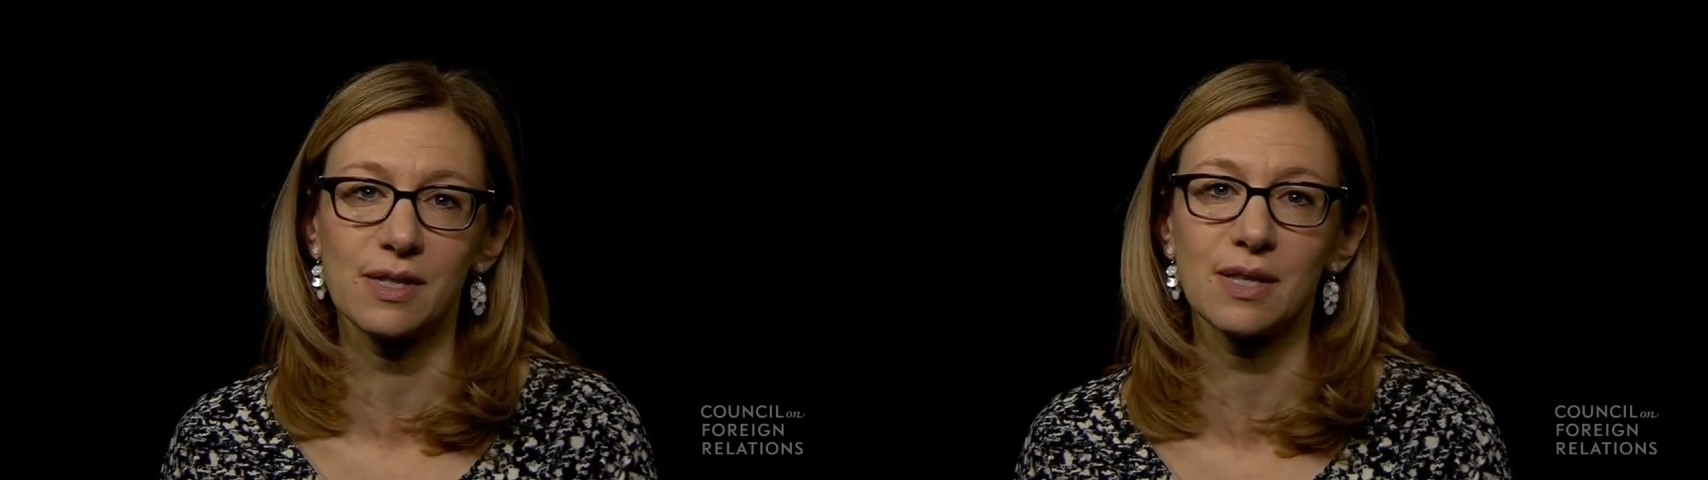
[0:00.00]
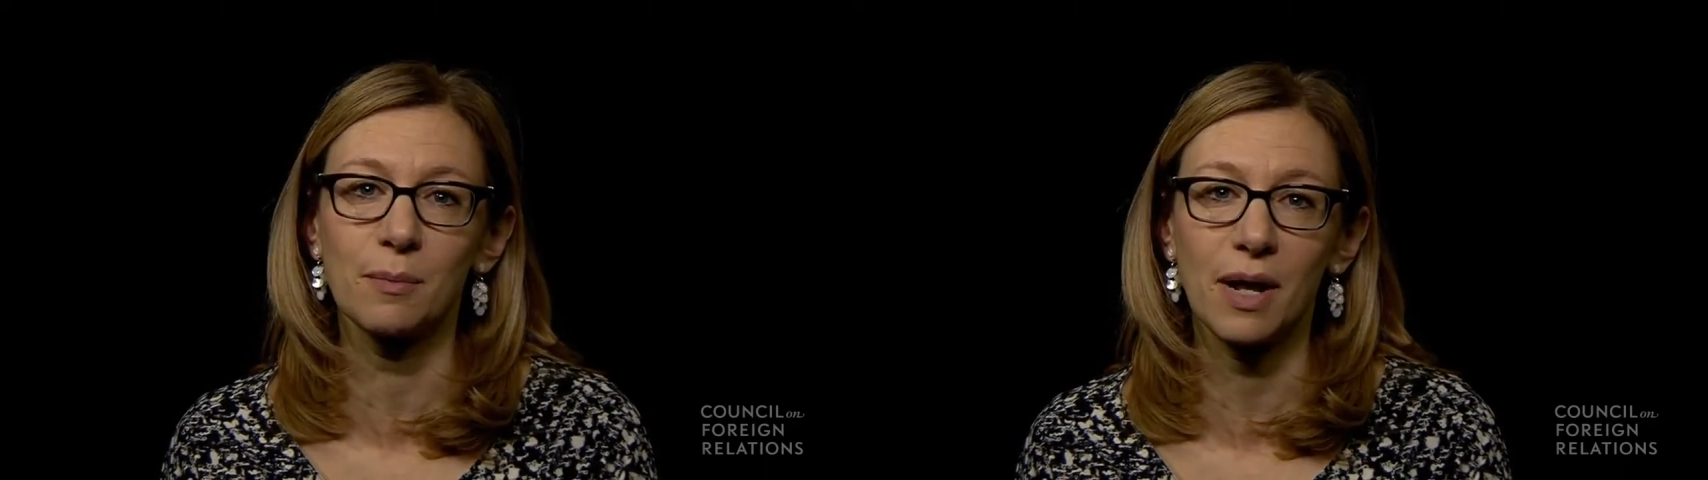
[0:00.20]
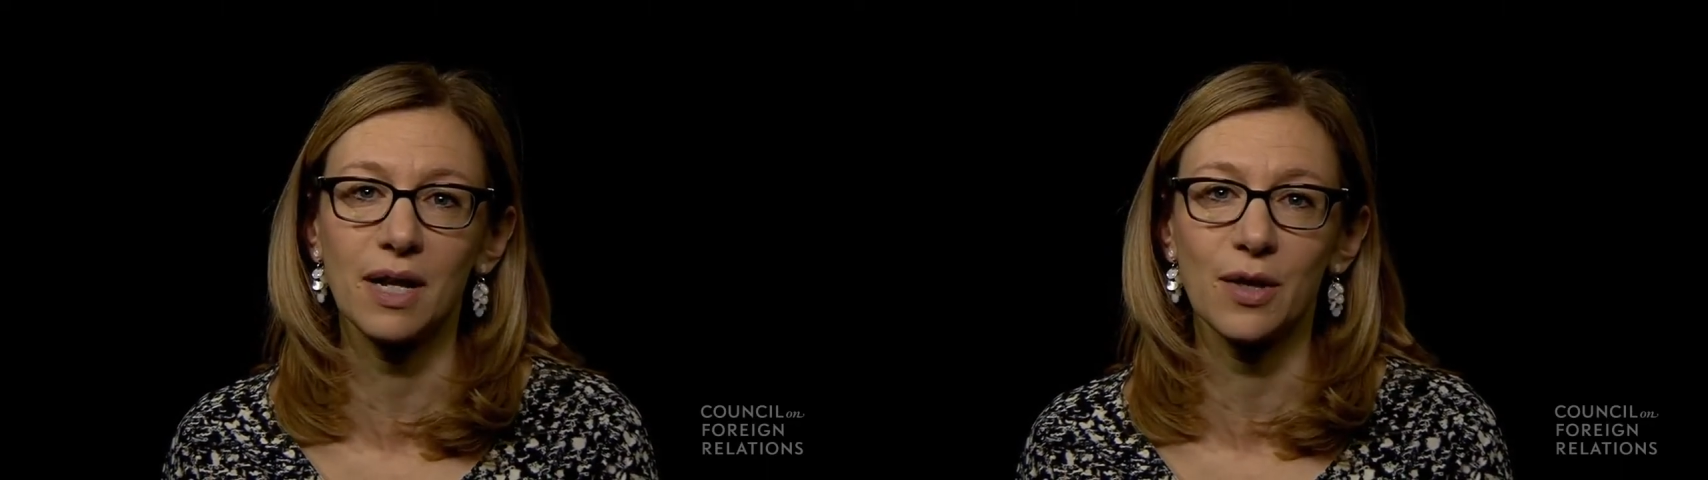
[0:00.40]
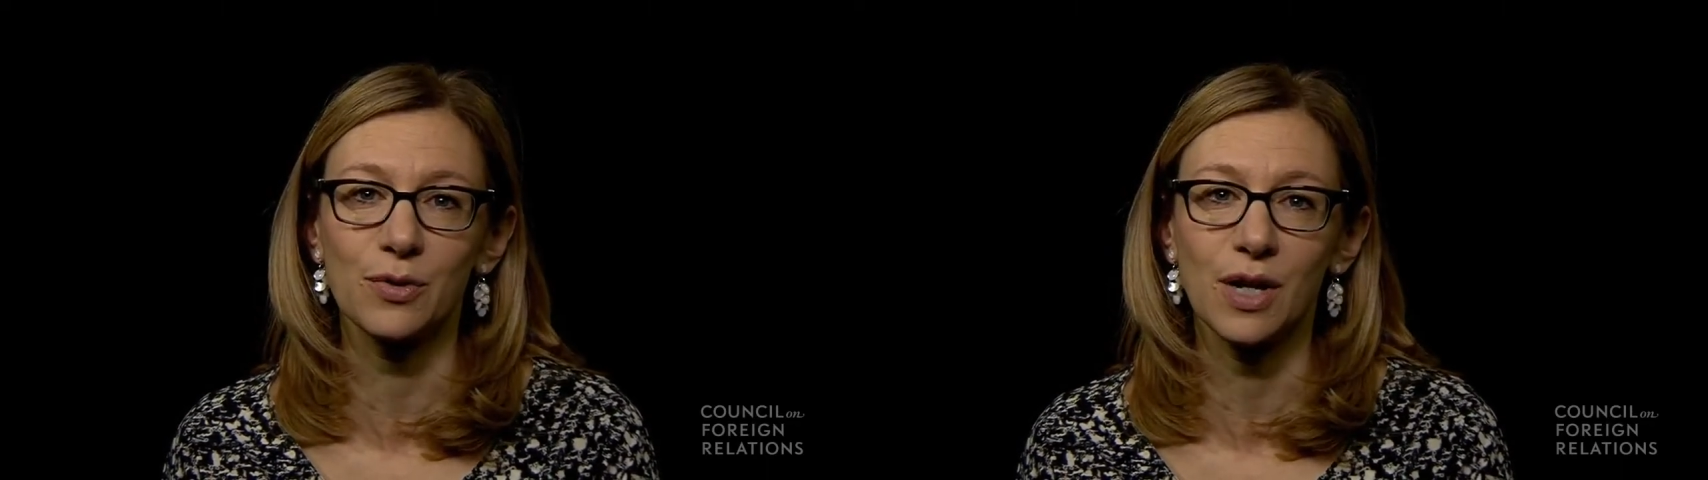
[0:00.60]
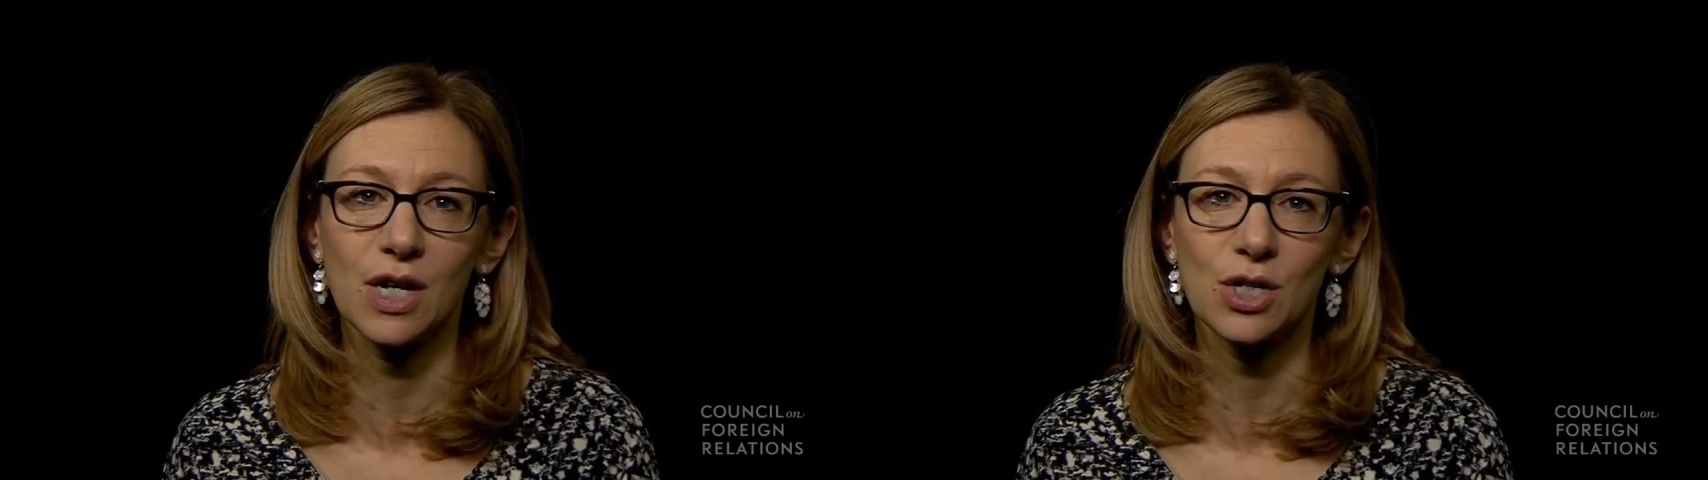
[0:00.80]
than many other
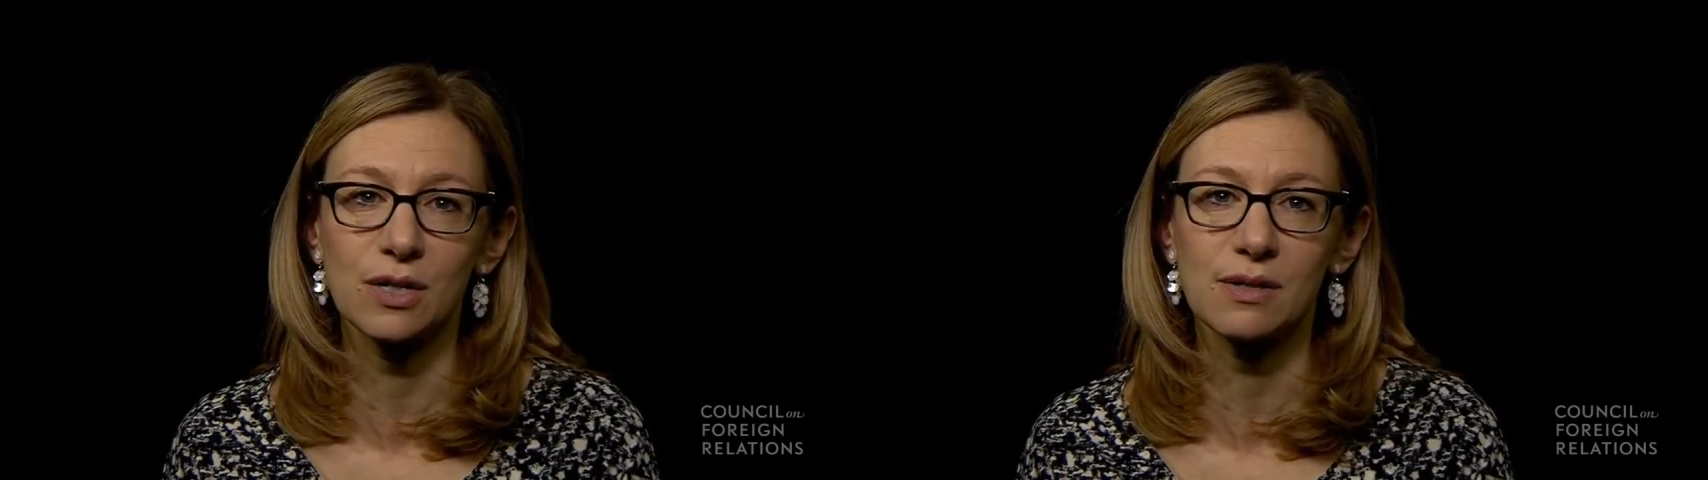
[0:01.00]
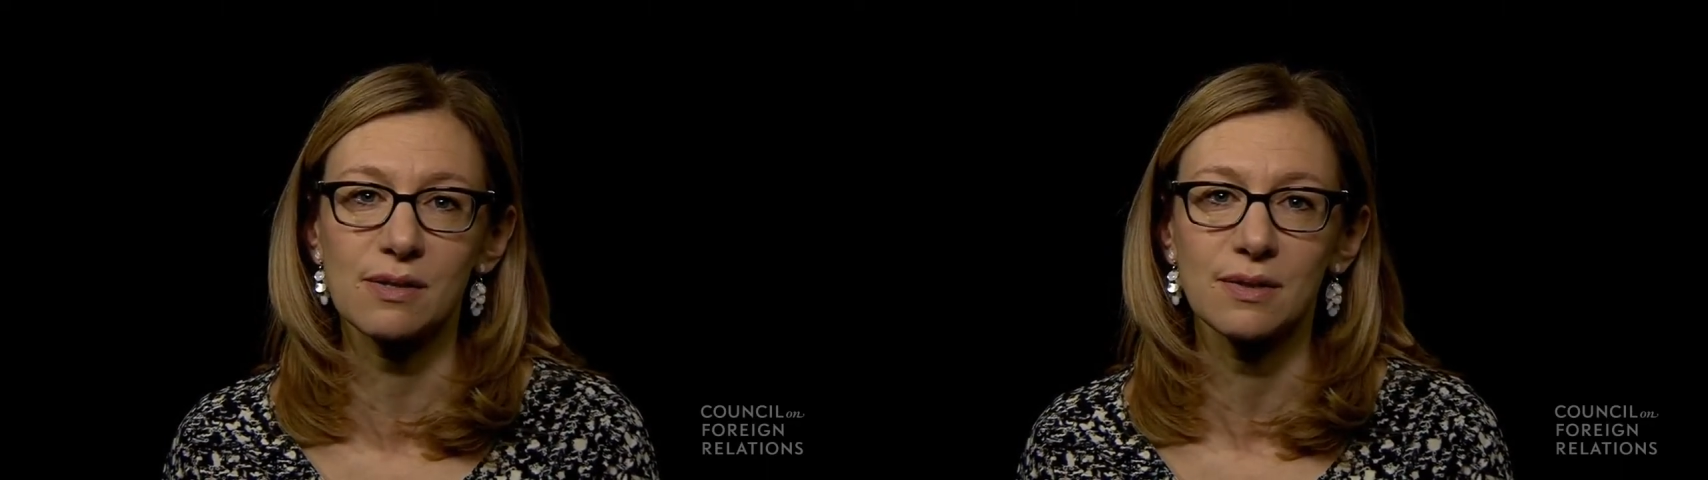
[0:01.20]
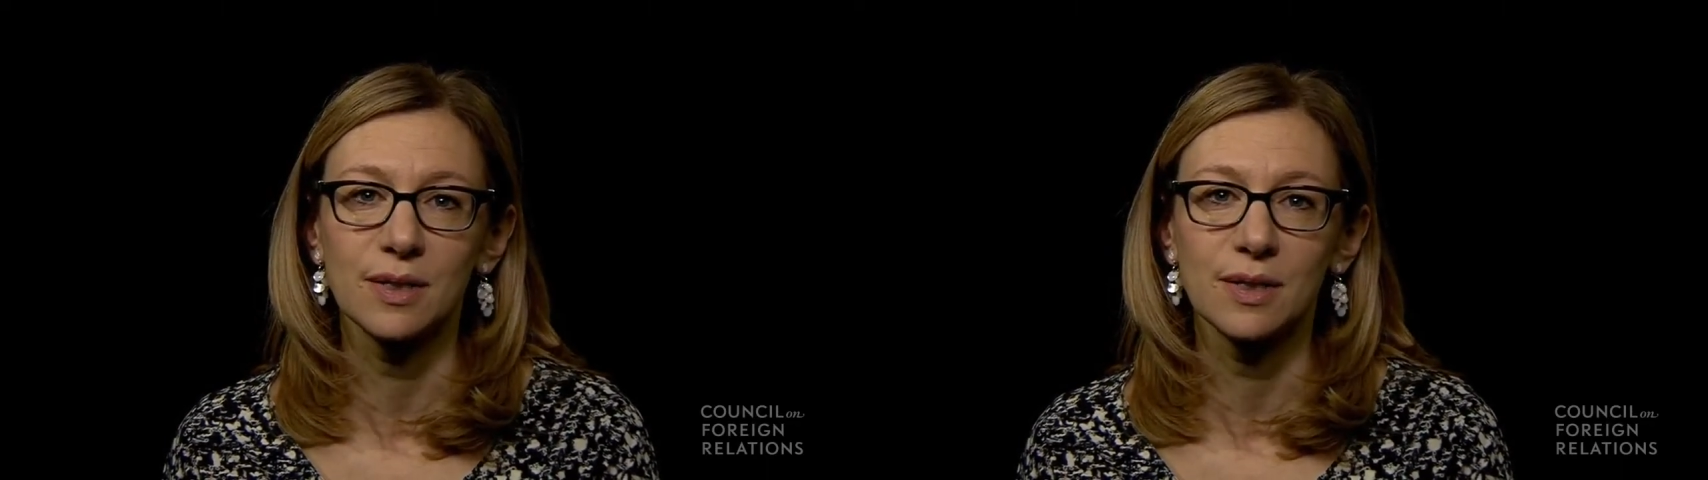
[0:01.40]
nations.